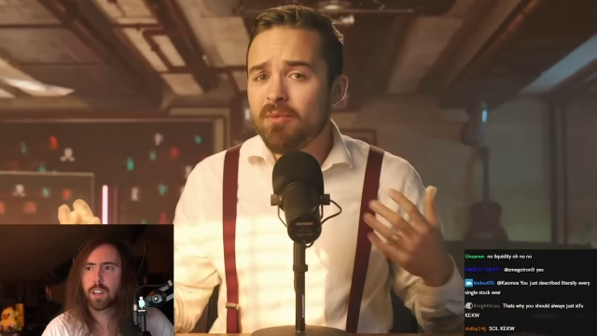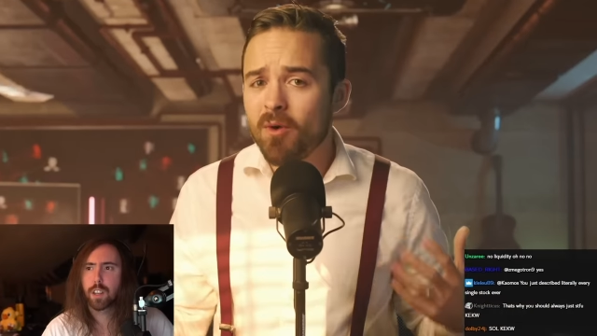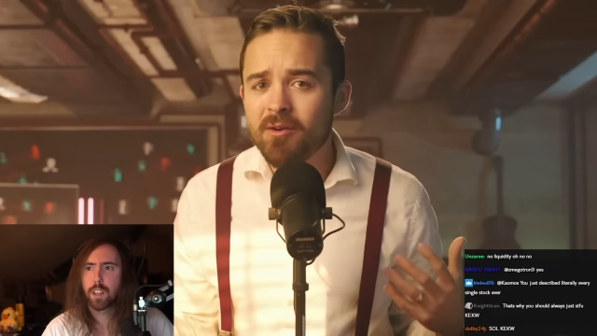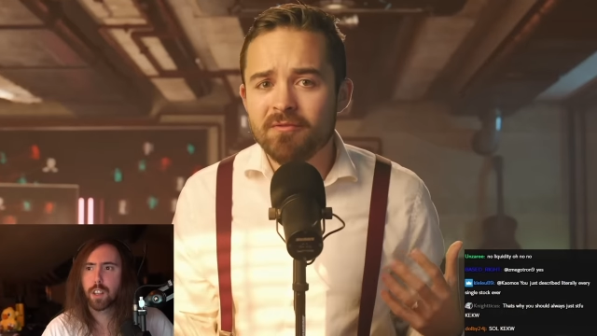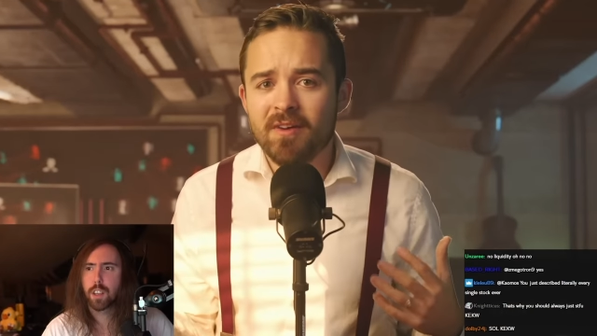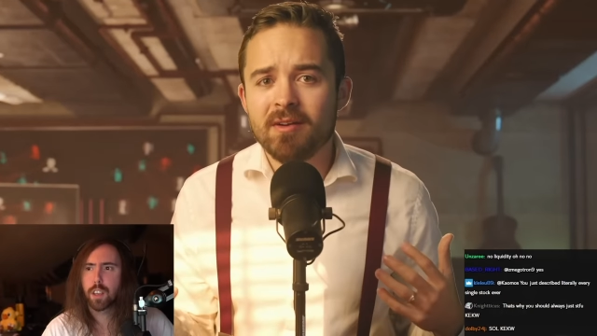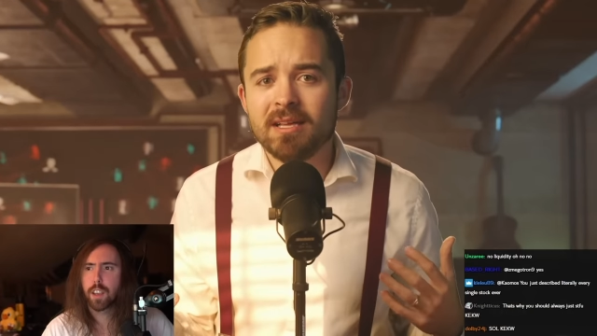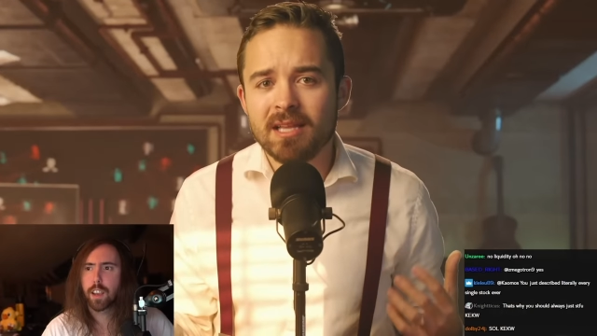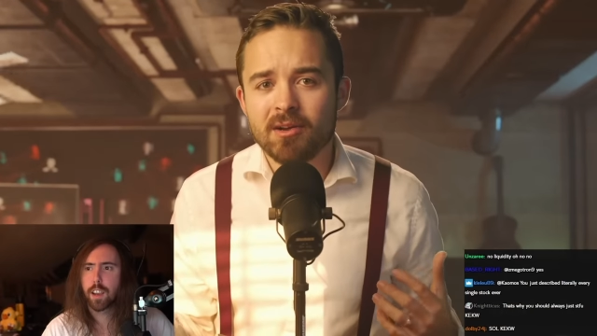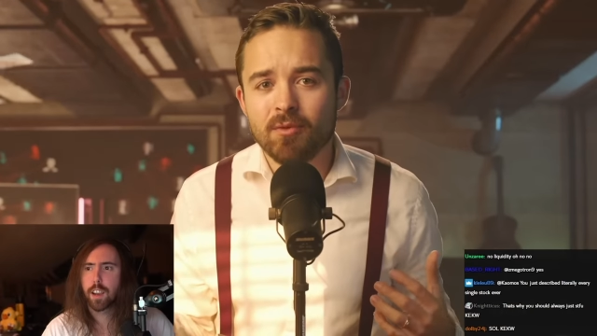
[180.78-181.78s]
Speaker 1: they weren't
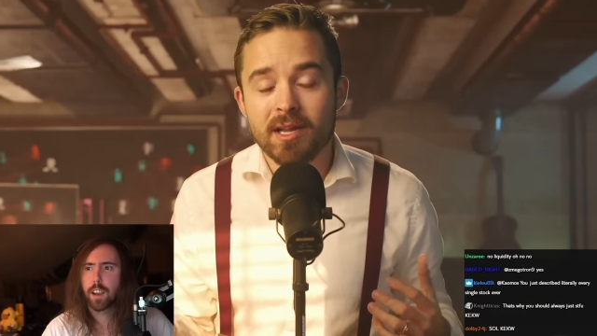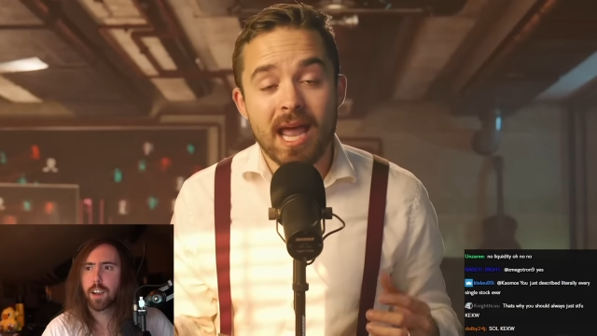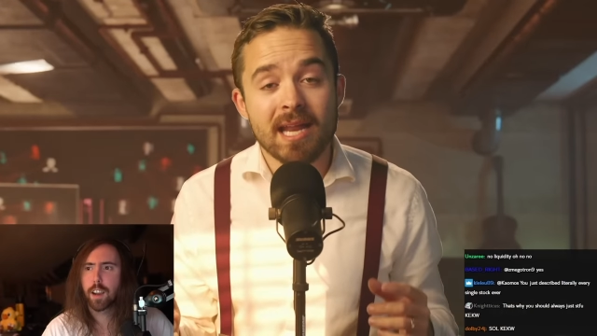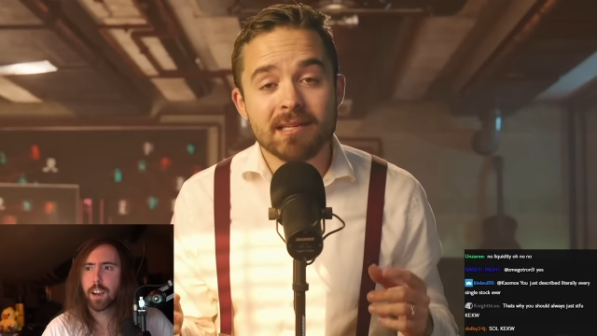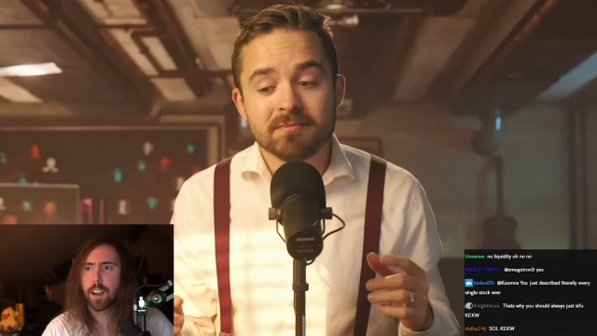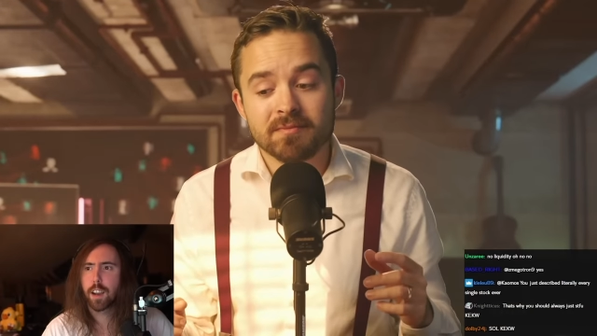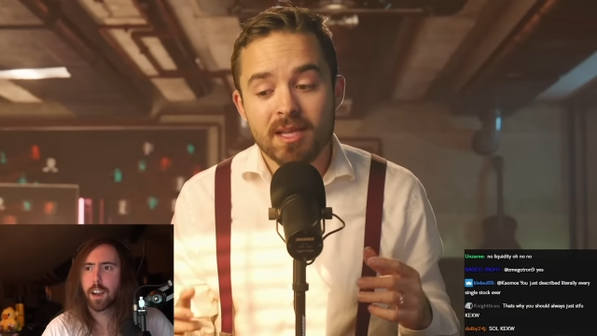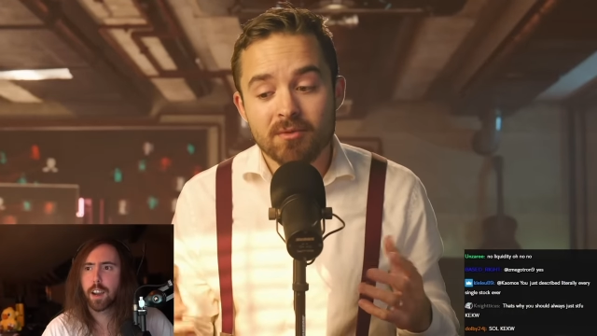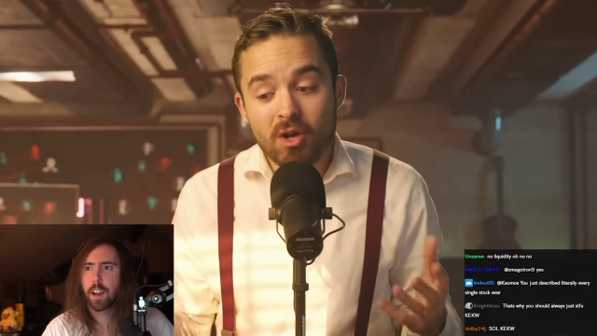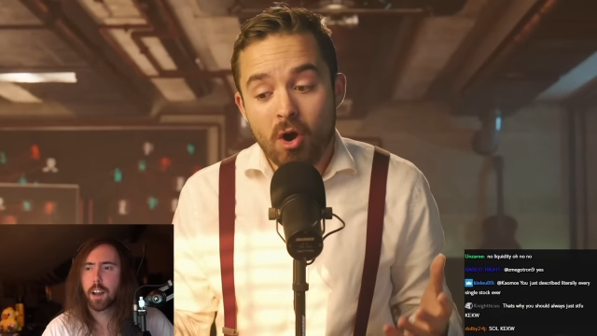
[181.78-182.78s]
very liquid. And
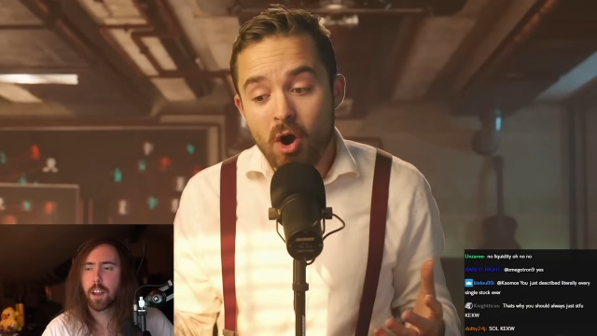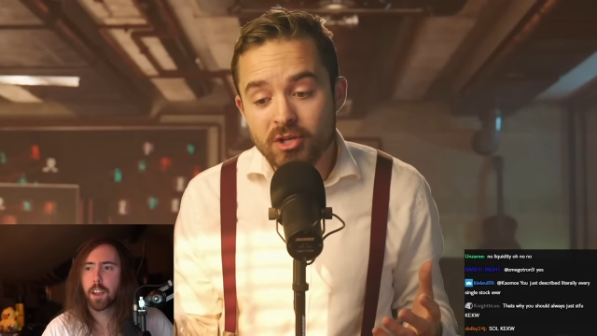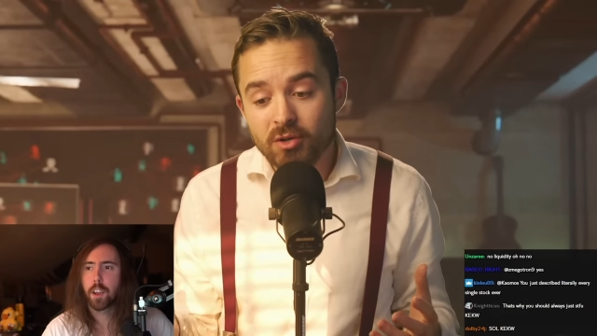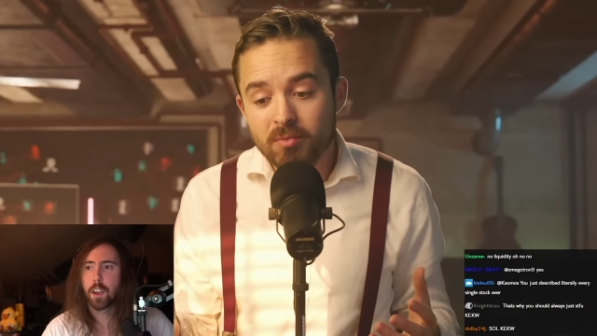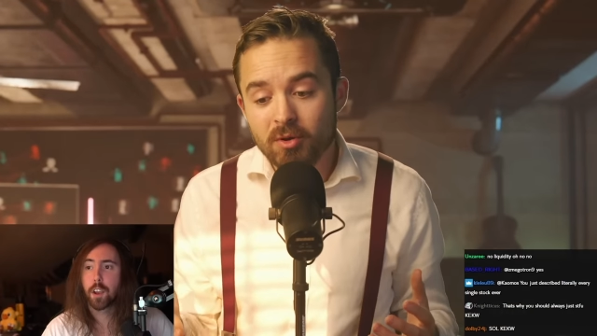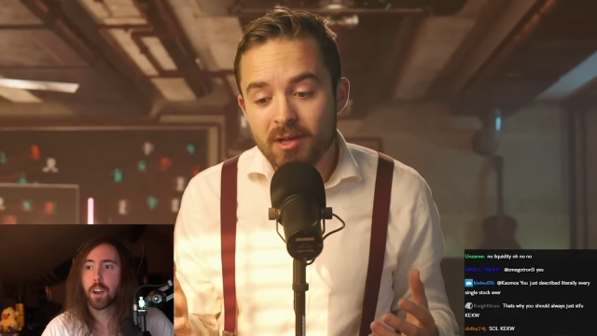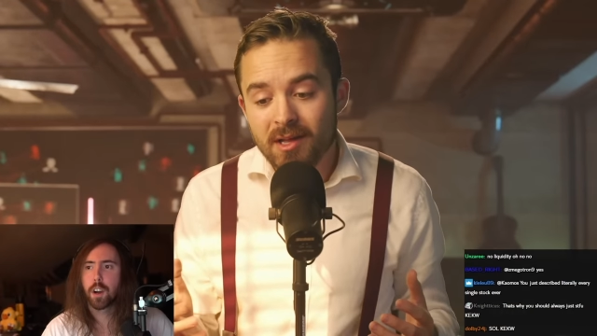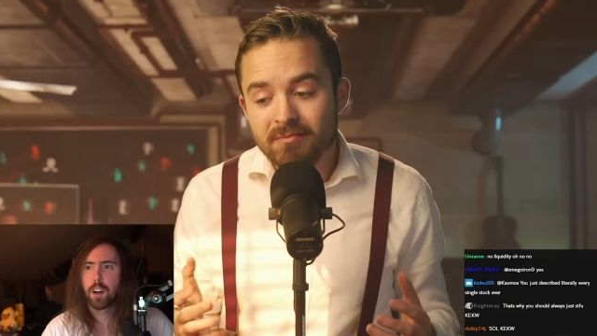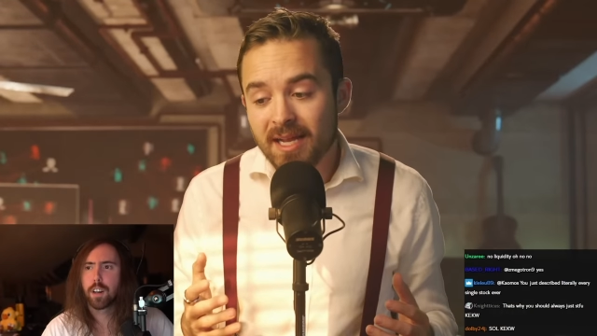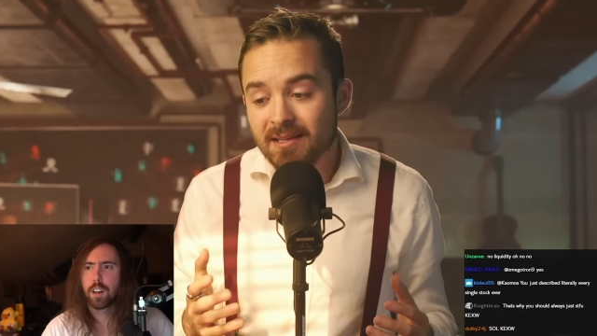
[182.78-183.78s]
it was
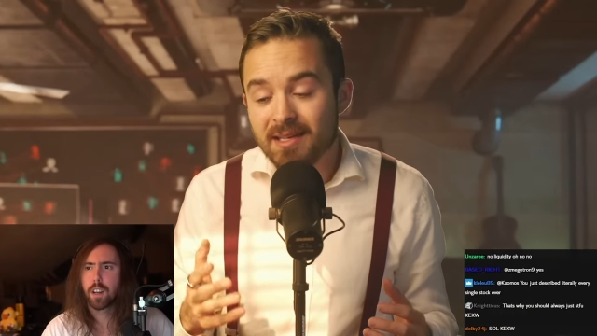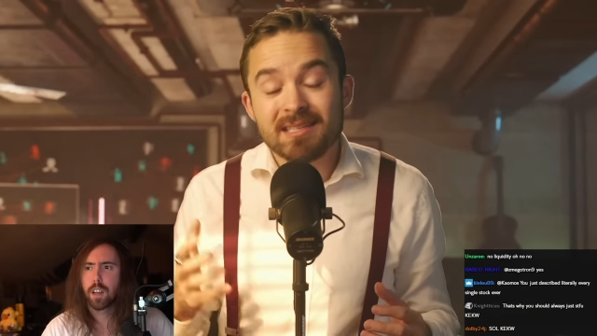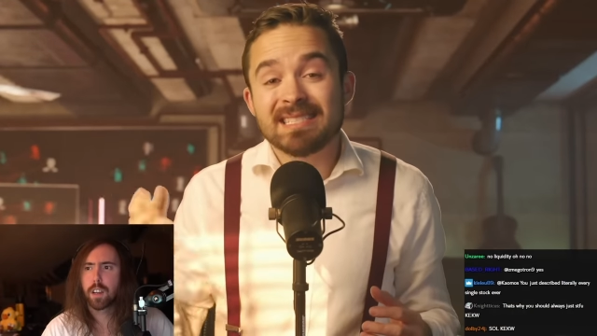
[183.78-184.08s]
arguable that